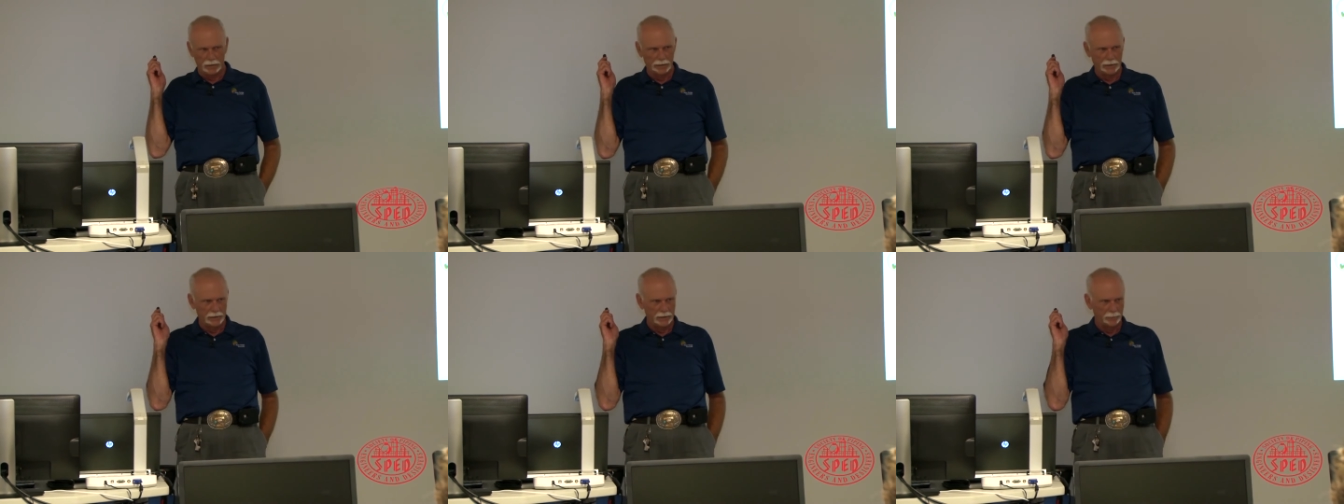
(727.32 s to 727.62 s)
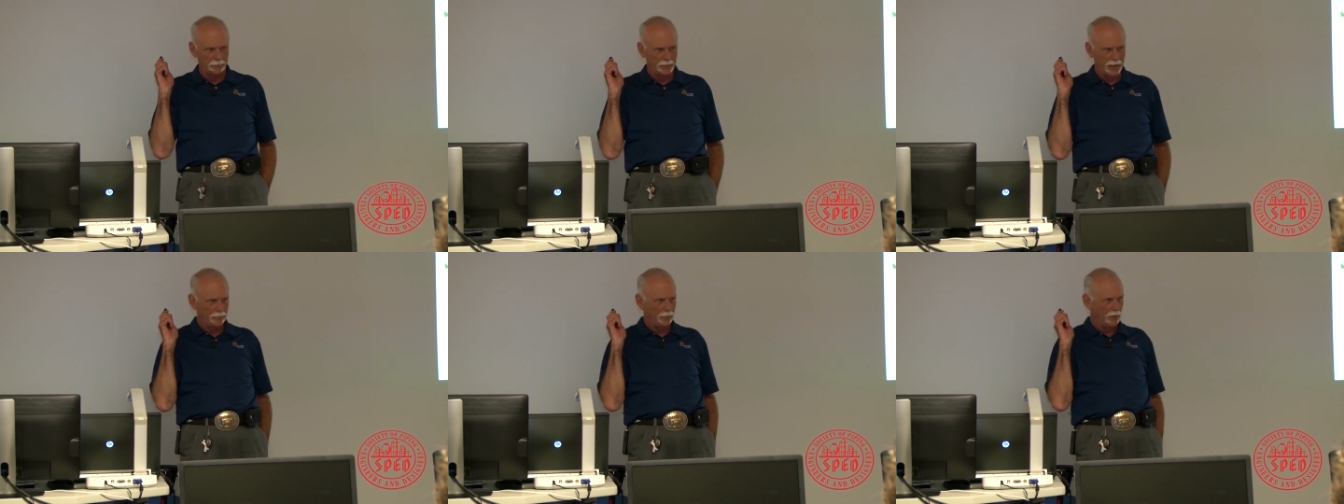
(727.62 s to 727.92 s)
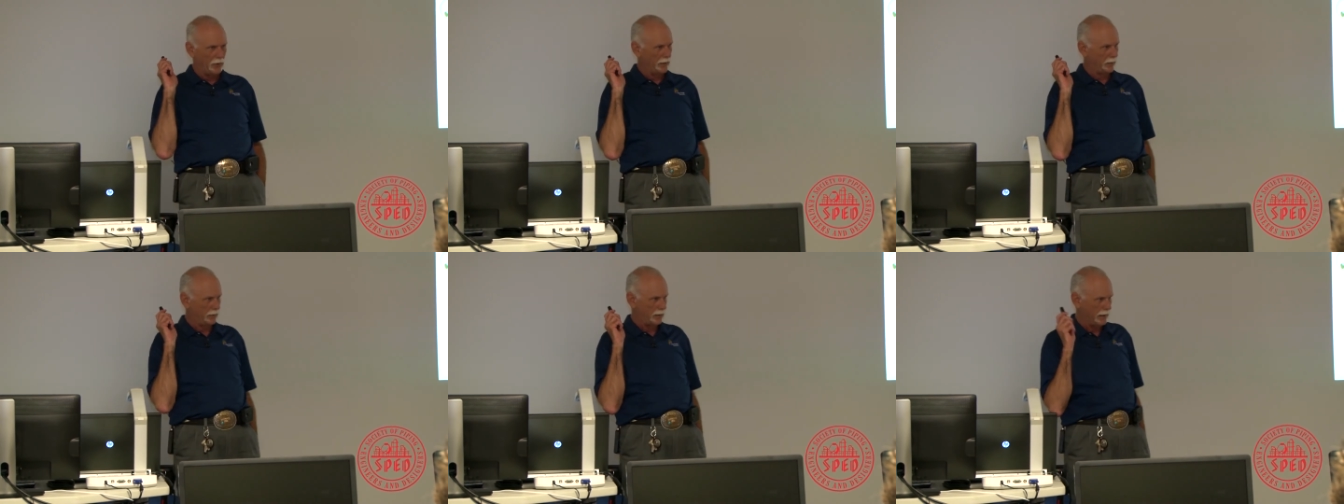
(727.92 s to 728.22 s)
cleanup of that
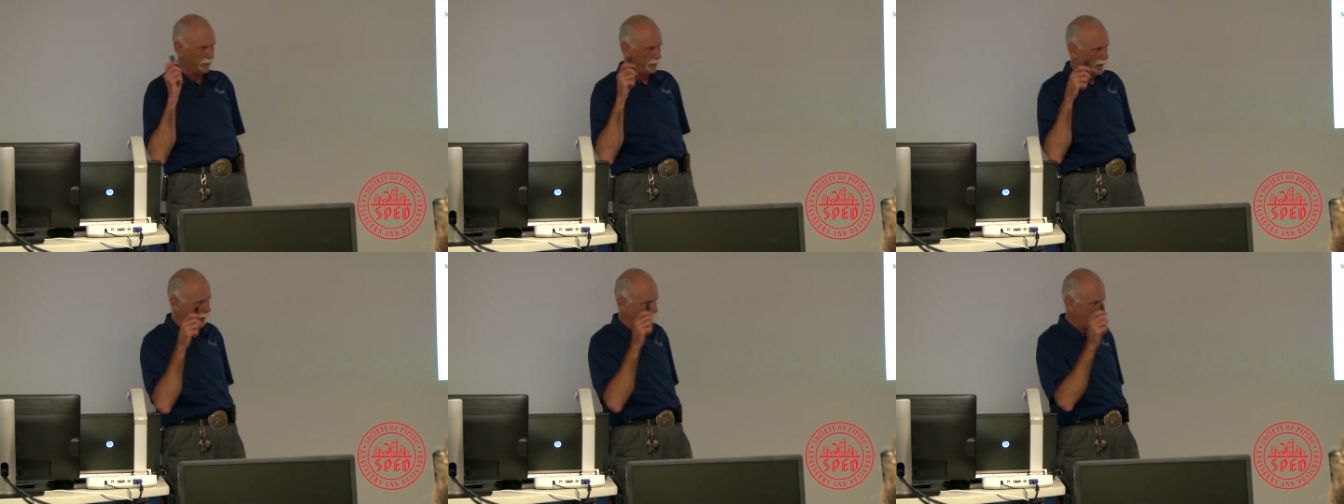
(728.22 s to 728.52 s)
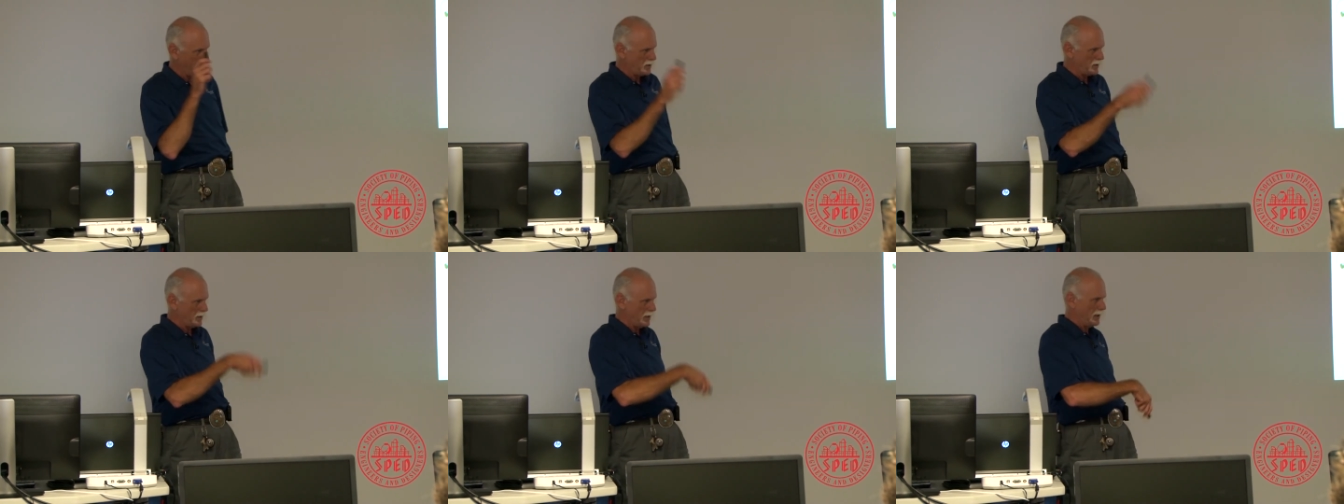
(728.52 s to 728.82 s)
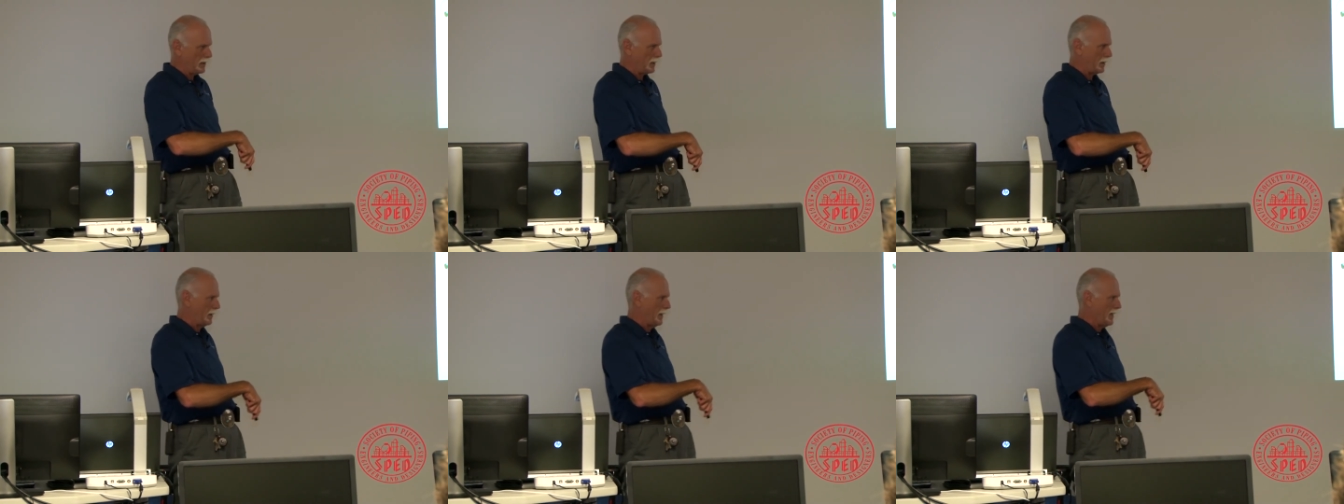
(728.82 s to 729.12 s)
point cloud. That
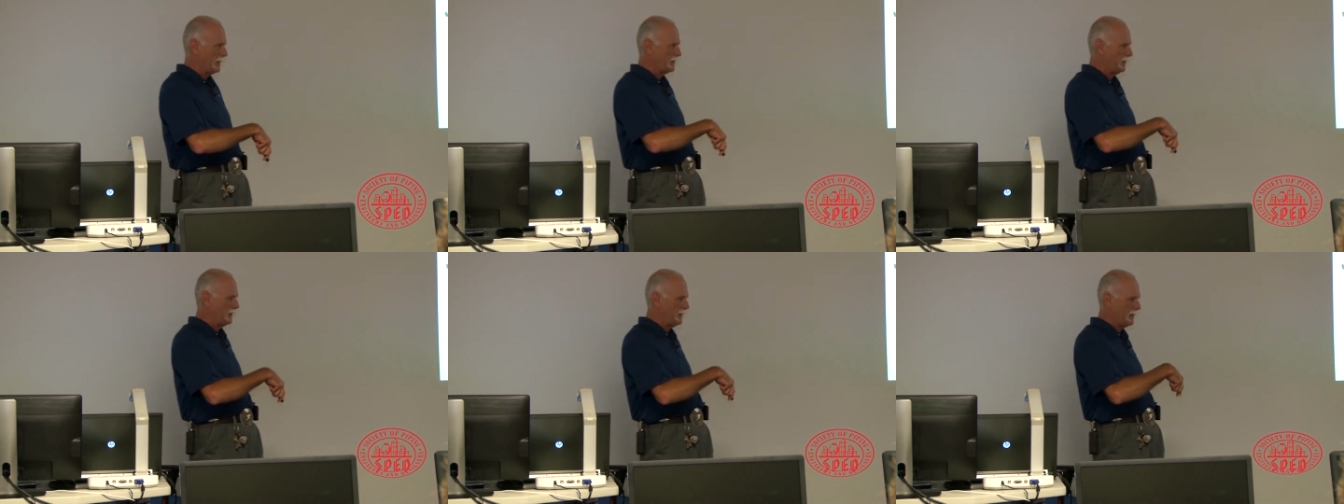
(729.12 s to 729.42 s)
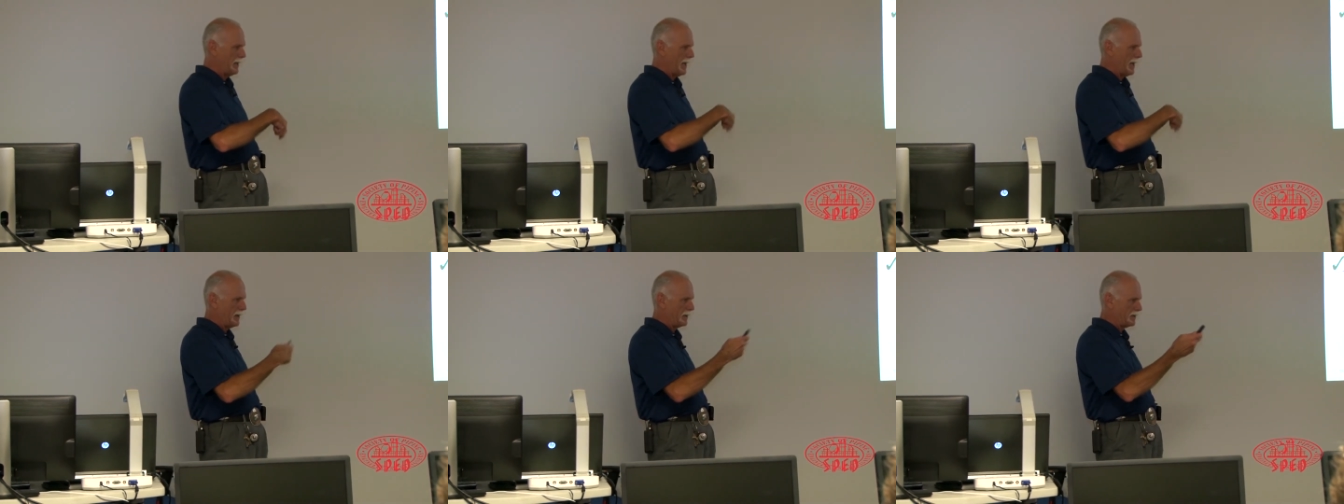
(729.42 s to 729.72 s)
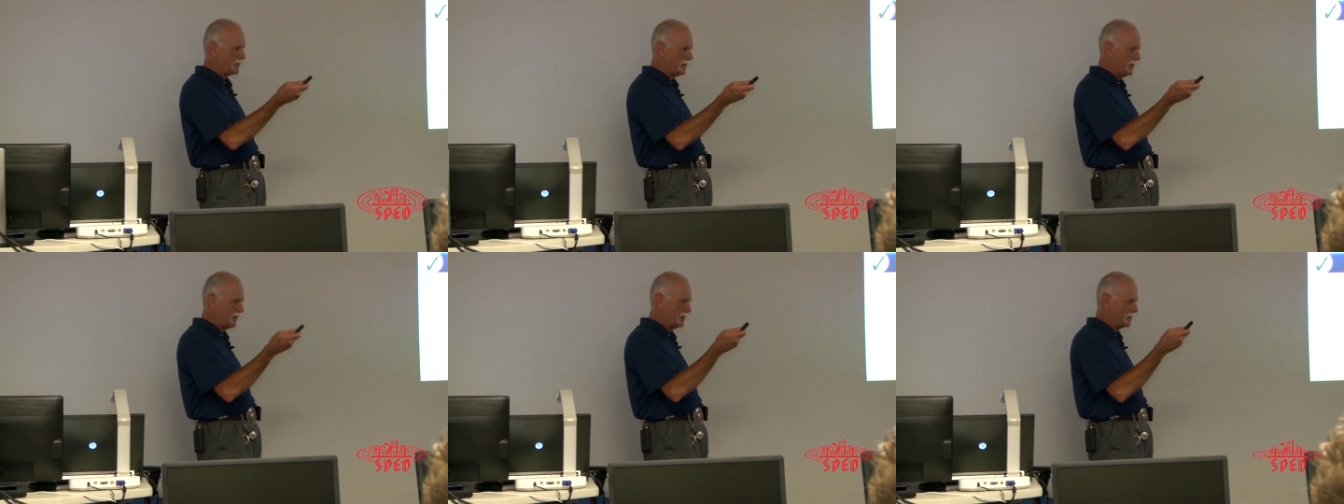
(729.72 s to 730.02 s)
machine collected the data,
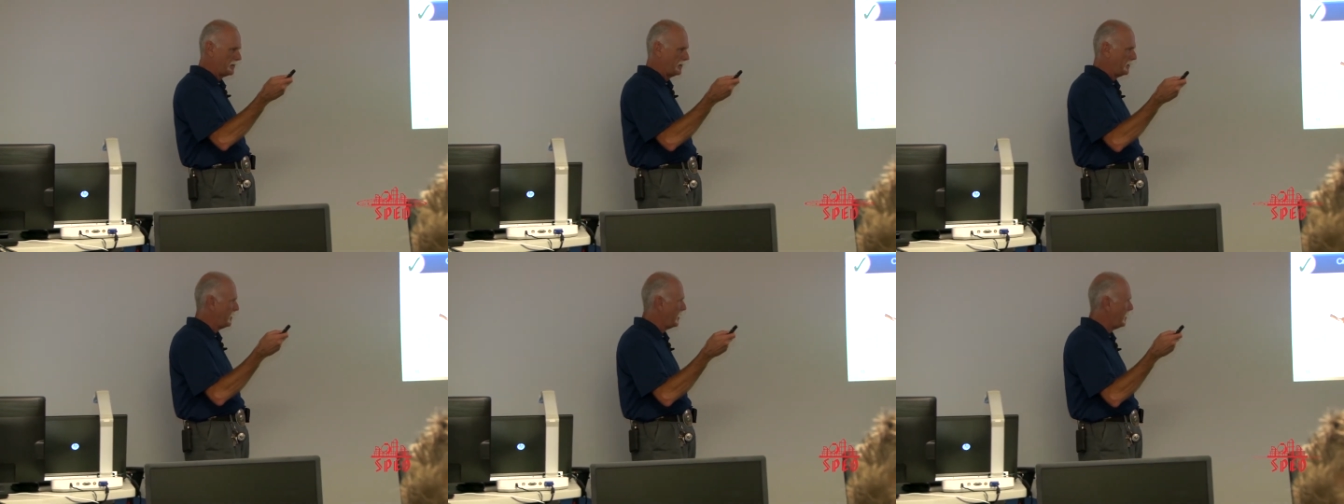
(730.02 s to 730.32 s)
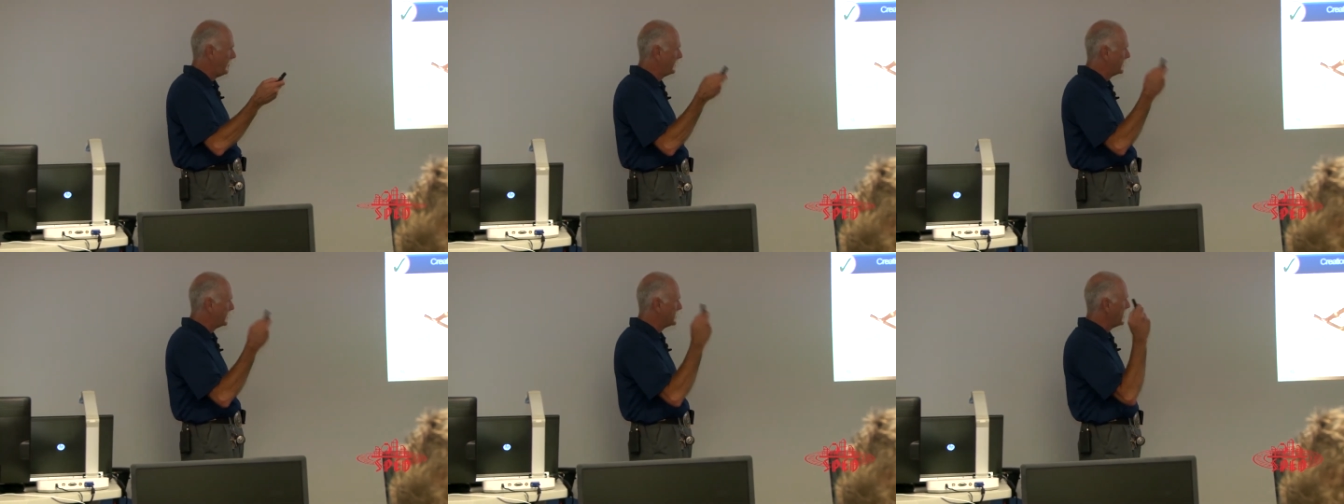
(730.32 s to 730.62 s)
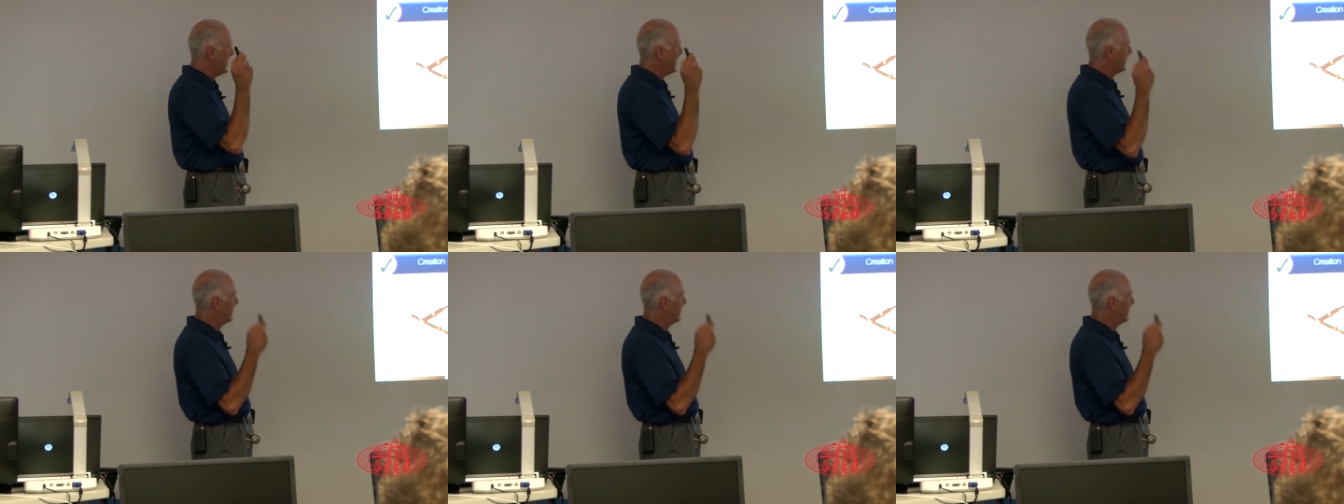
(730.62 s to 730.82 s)
sent it to the office, I